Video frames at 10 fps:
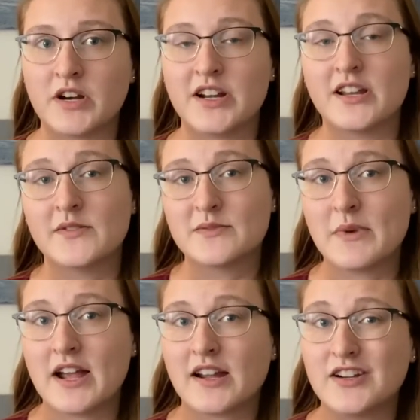and he comes
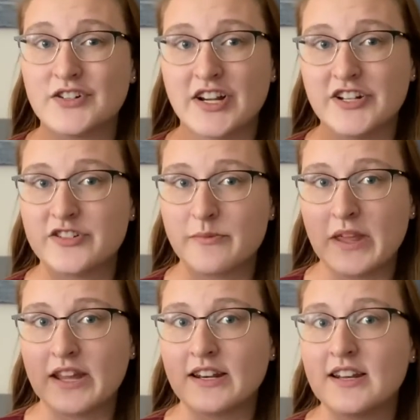back a changed
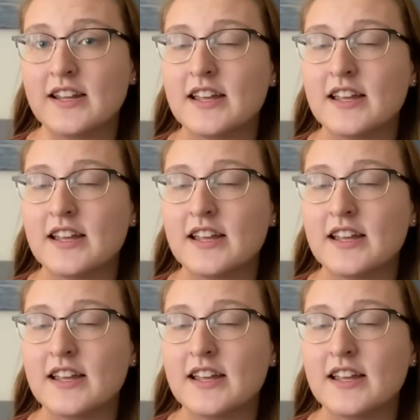man,